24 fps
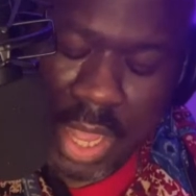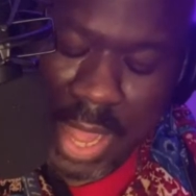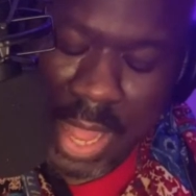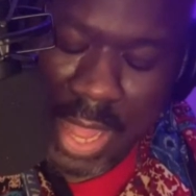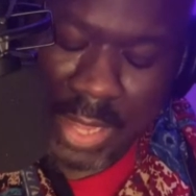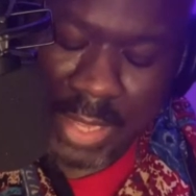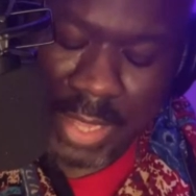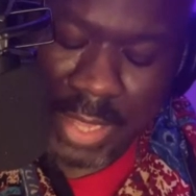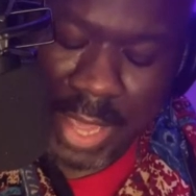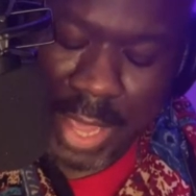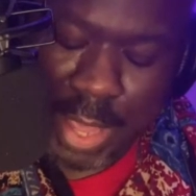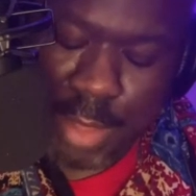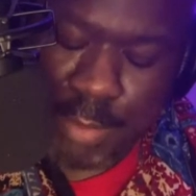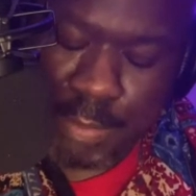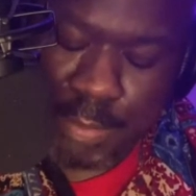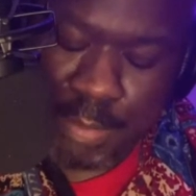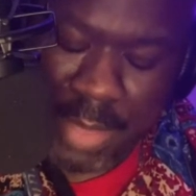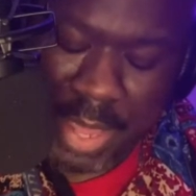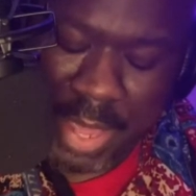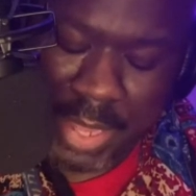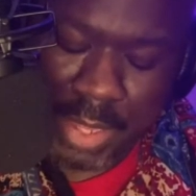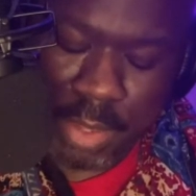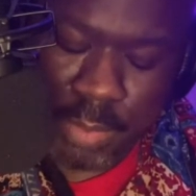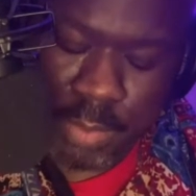I can't
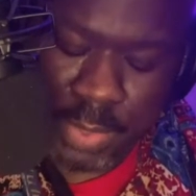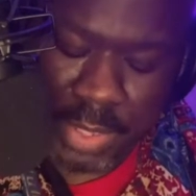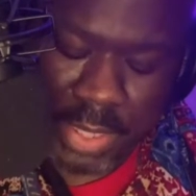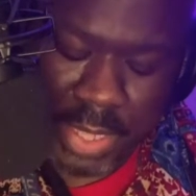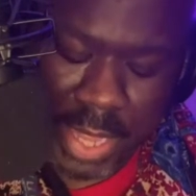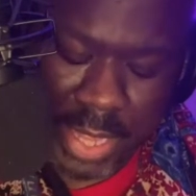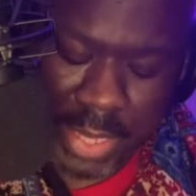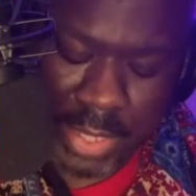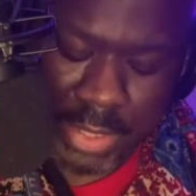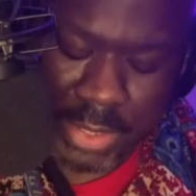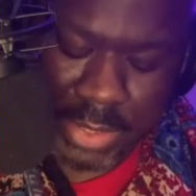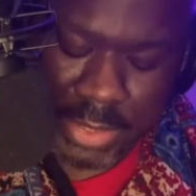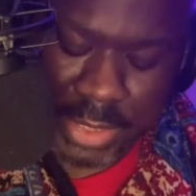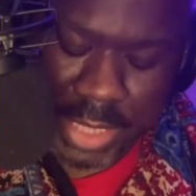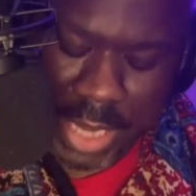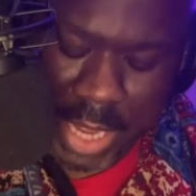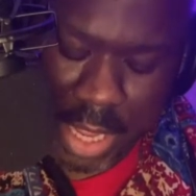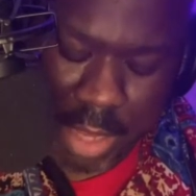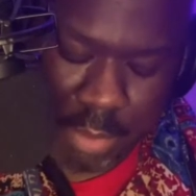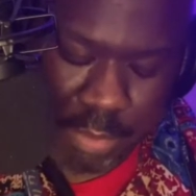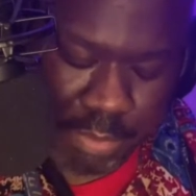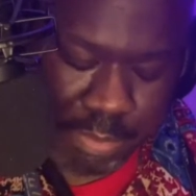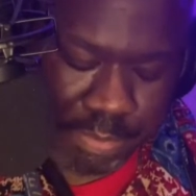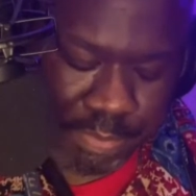make it without a job.